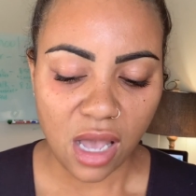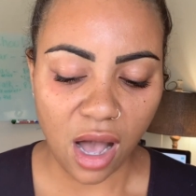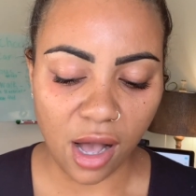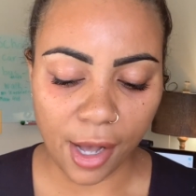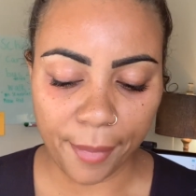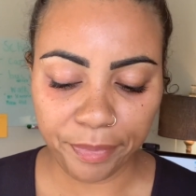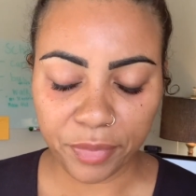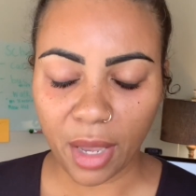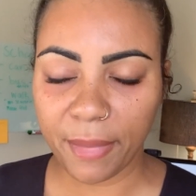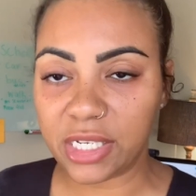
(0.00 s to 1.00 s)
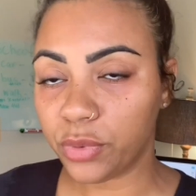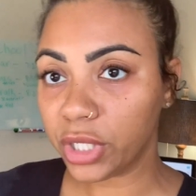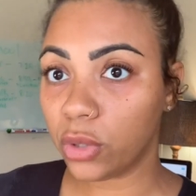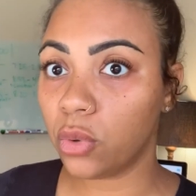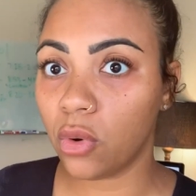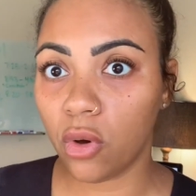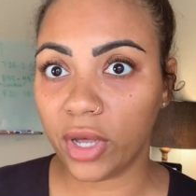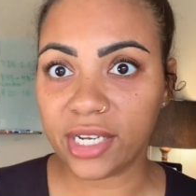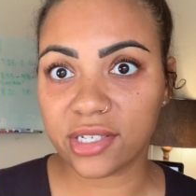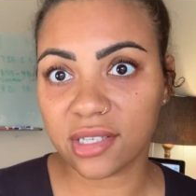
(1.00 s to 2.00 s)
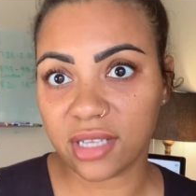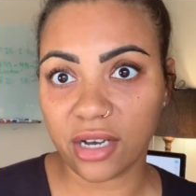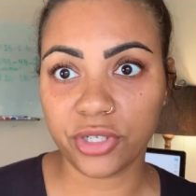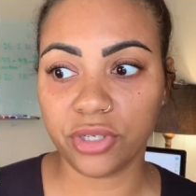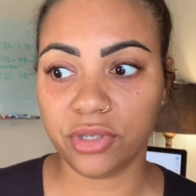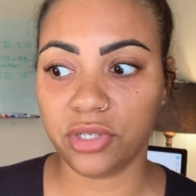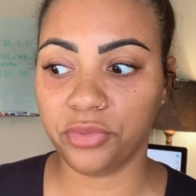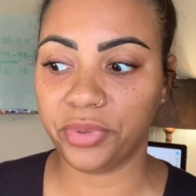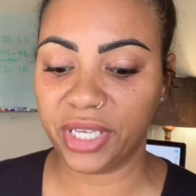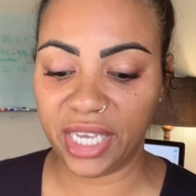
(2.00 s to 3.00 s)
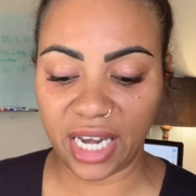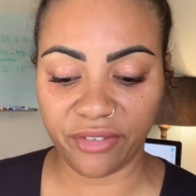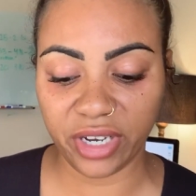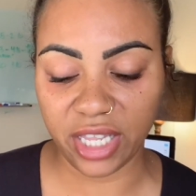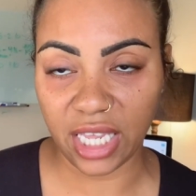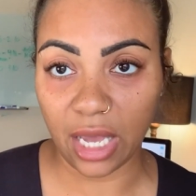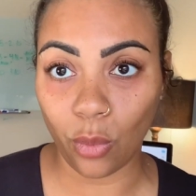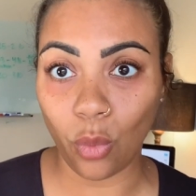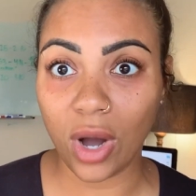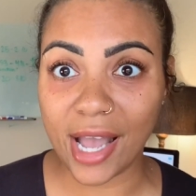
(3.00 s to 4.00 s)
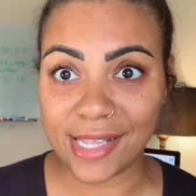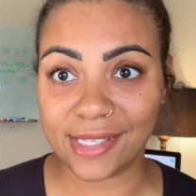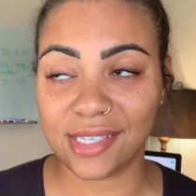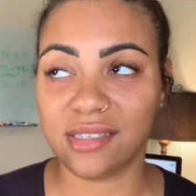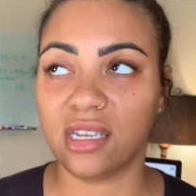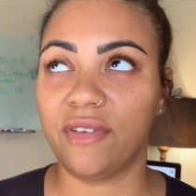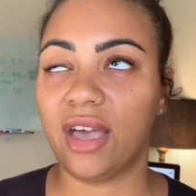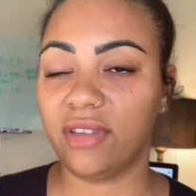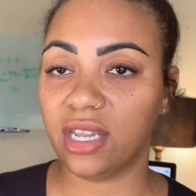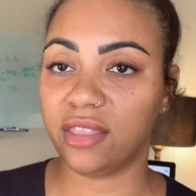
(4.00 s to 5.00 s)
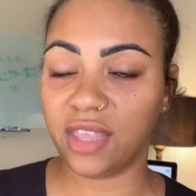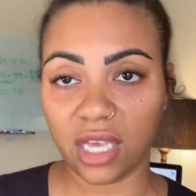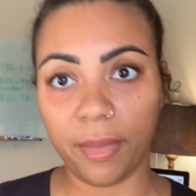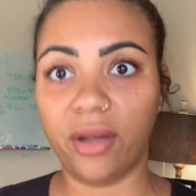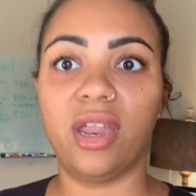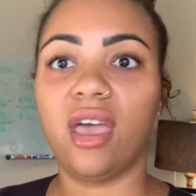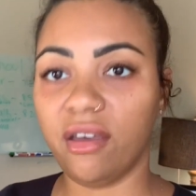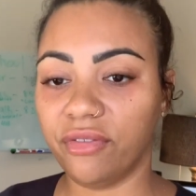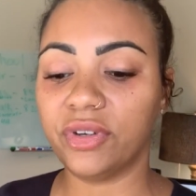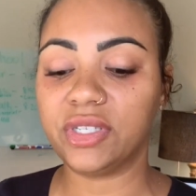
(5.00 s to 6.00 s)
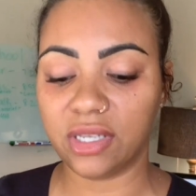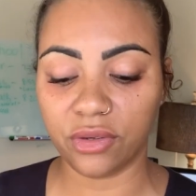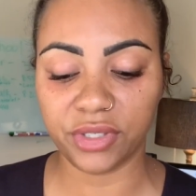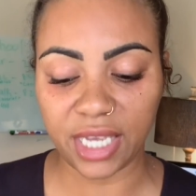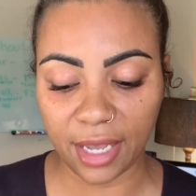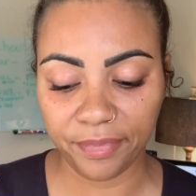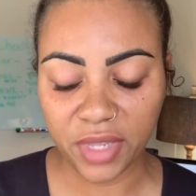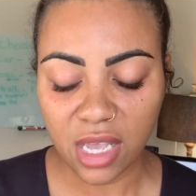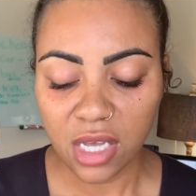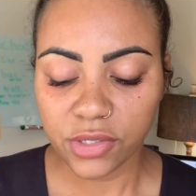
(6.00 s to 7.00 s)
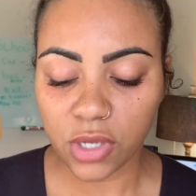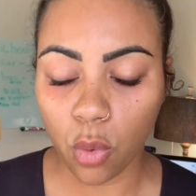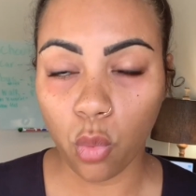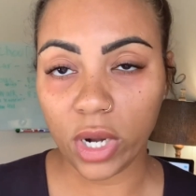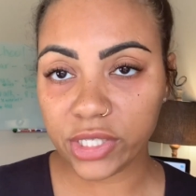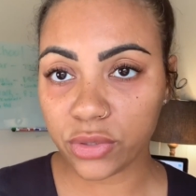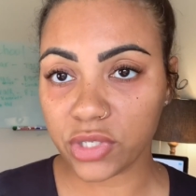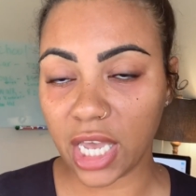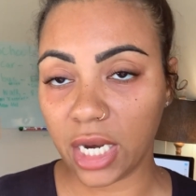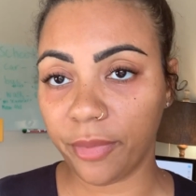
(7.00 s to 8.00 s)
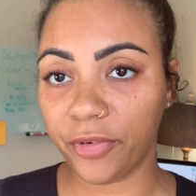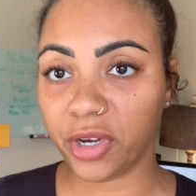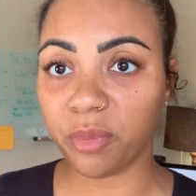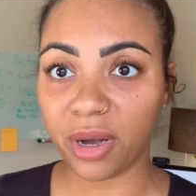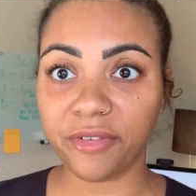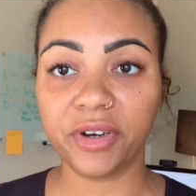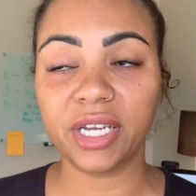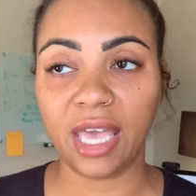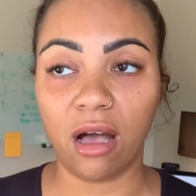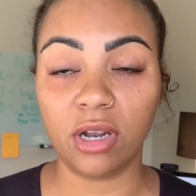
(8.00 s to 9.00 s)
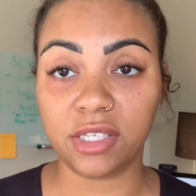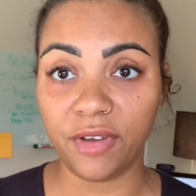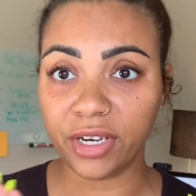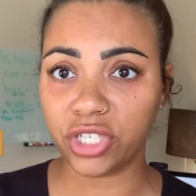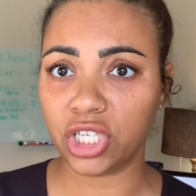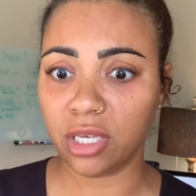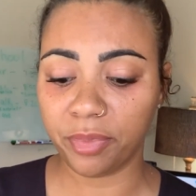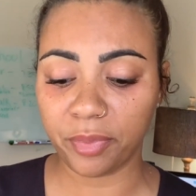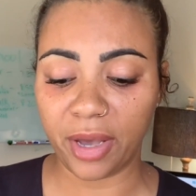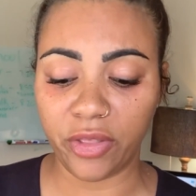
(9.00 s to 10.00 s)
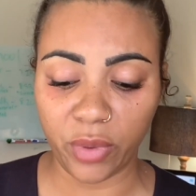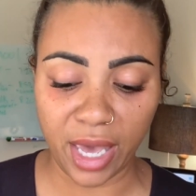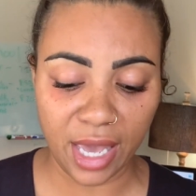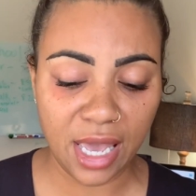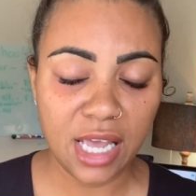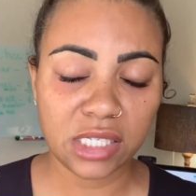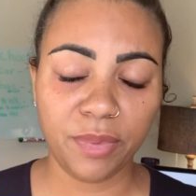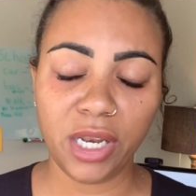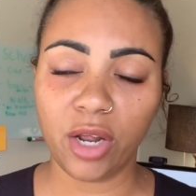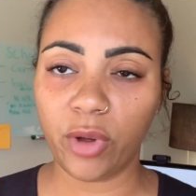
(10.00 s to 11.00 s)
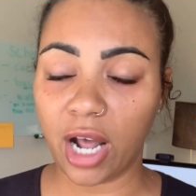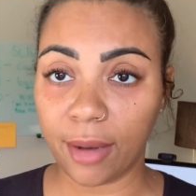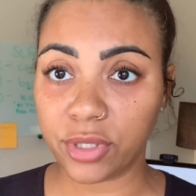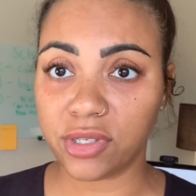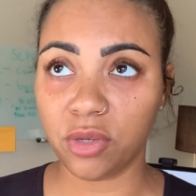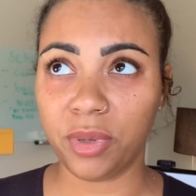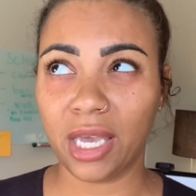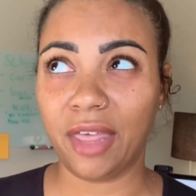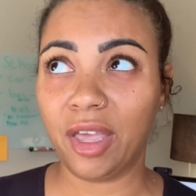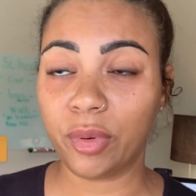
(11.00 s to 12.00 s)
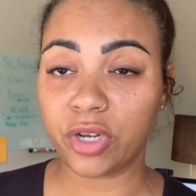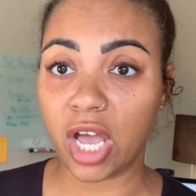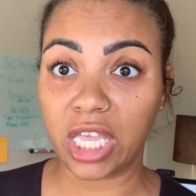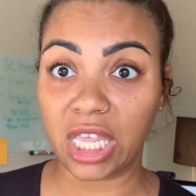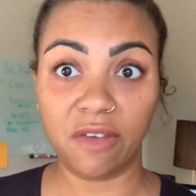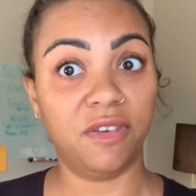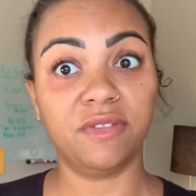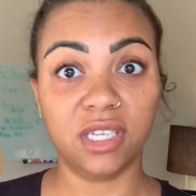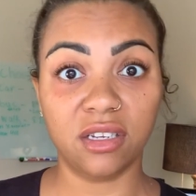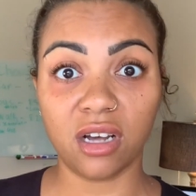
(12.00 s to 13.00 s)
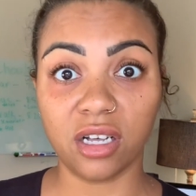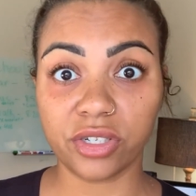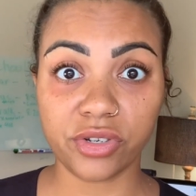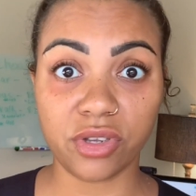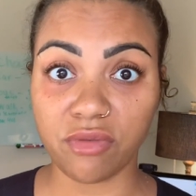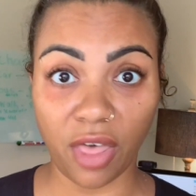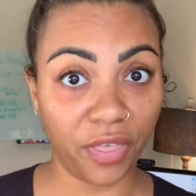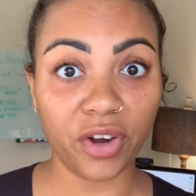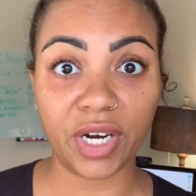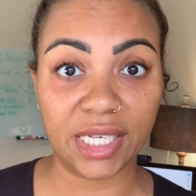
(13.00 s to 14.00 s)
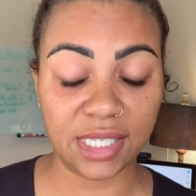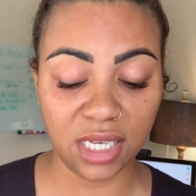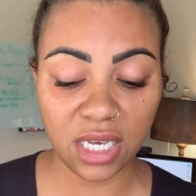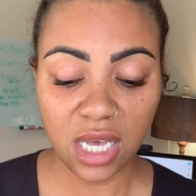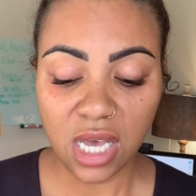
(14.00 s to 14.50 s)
But it's really cool, and it just allows you to plan everything at once instead of having to think about it every single day. So once you sign up for your Buffer account, it's very cheap, by the way. Depending on what options you pick, I think we're talking like $15, so nothing crazy.